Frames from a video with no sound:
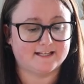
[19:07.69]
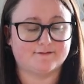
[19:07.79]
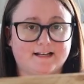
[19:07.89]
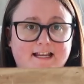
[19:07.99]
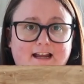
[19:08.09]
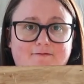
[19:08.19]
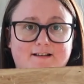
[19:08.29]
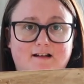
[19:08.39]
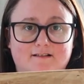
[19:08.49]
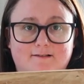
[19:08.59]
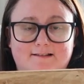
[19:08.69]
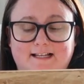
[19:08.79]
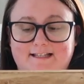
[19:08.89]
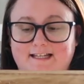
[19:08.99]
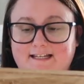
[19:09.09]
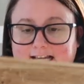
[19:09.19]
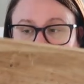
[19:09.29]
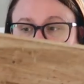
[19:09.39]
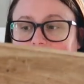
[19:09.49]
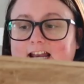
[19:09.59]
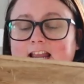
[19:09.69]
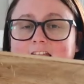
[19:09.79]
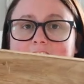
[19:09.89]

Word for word: This one again was also $16.99